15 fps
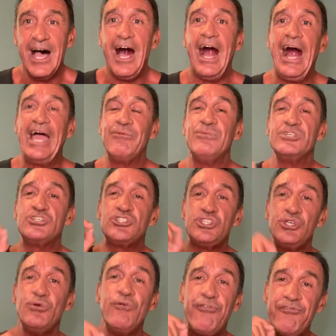I was
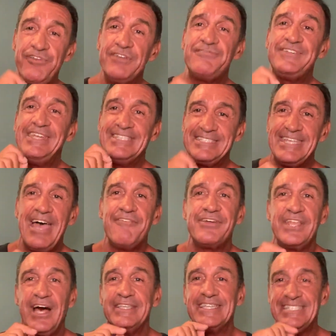257
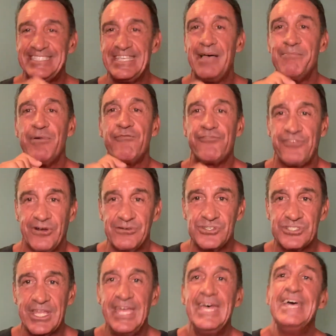on December
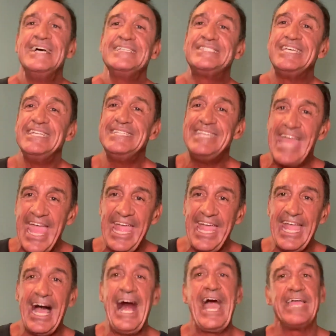1st.
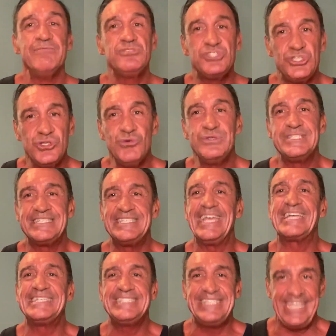Today, I am
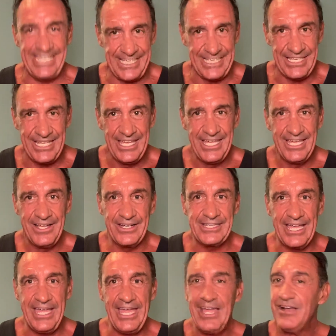216.
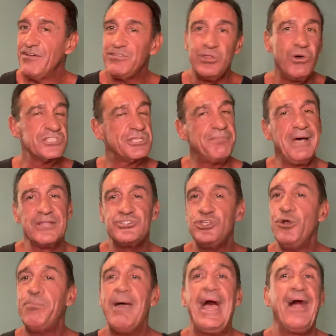Okay? Lost about
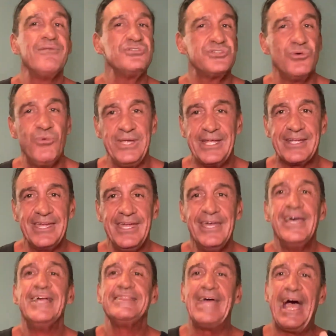2 pounds a week.
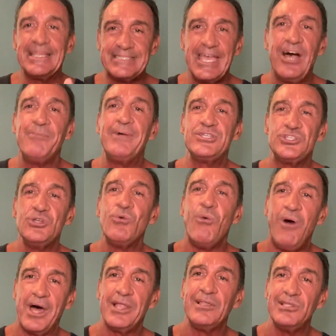That's how much you
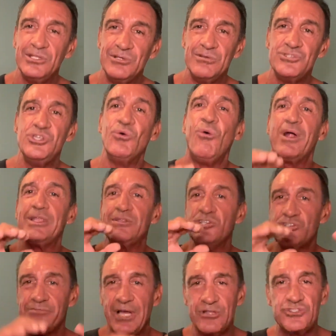want to lose. You want to
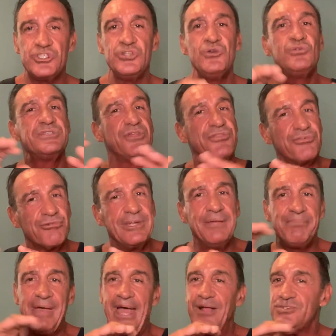lose around 2 to 3
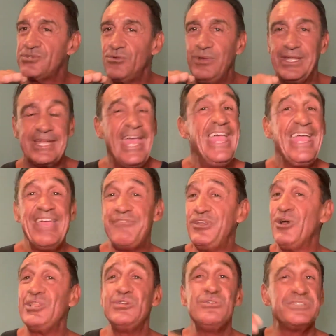pounds a week. If
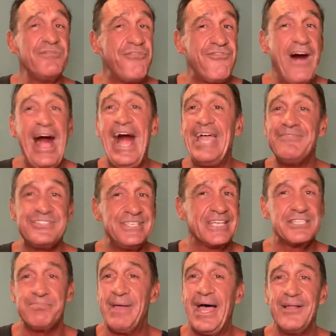you're losing 5,
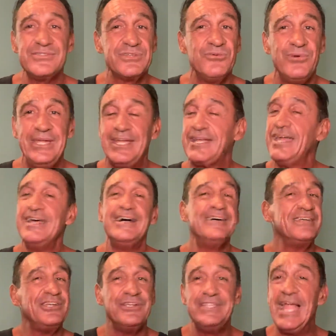6 pounds a week,
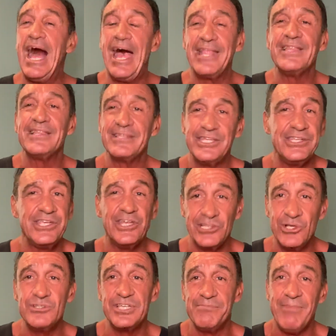you're
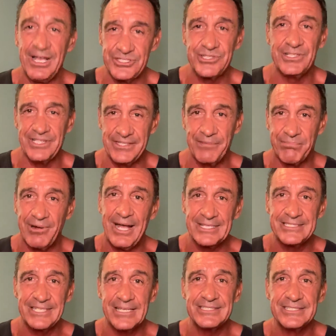losing muscle in the
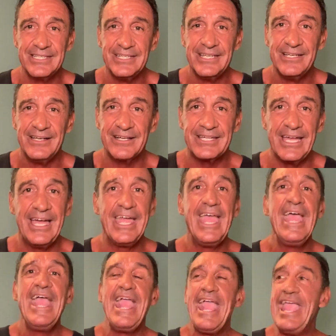process. Okay?
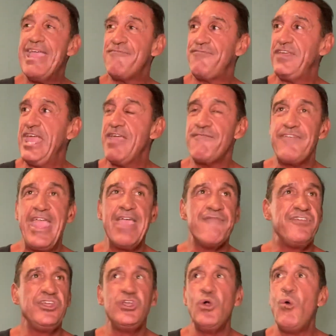
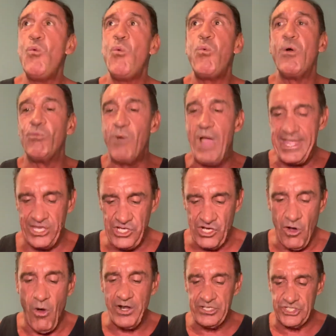If you
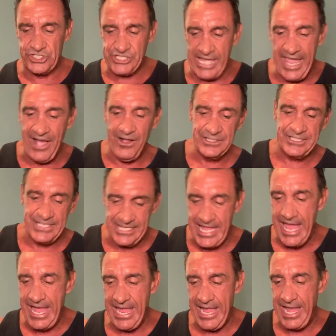go on a scale
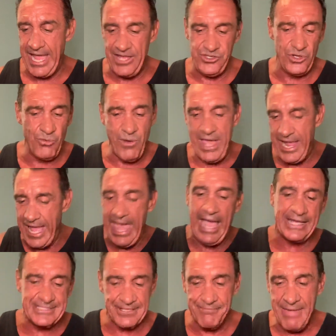today and you weigh
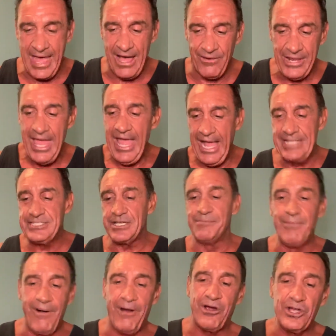X amount and
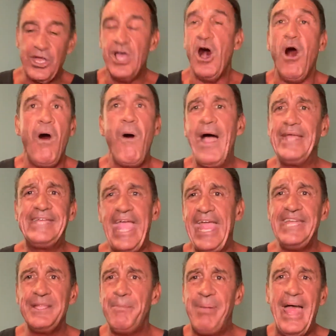tomorrow, oh, I
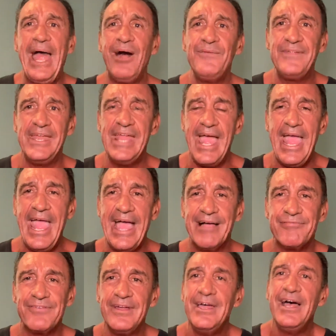gained a pound and a
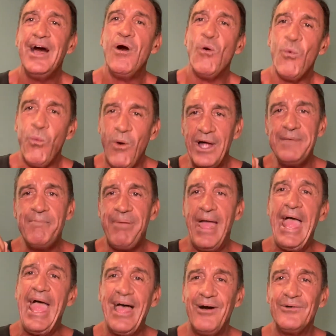half. 1
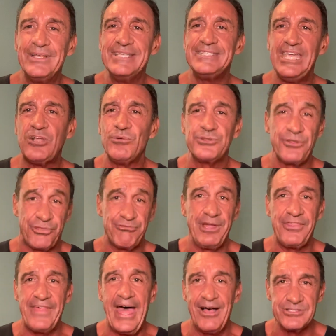pound is equal to
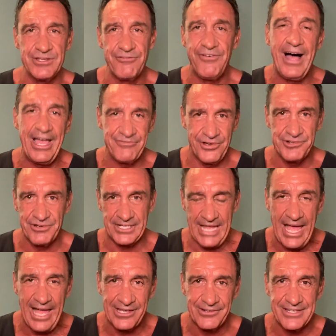3,500
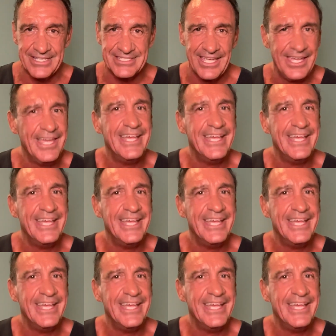calories.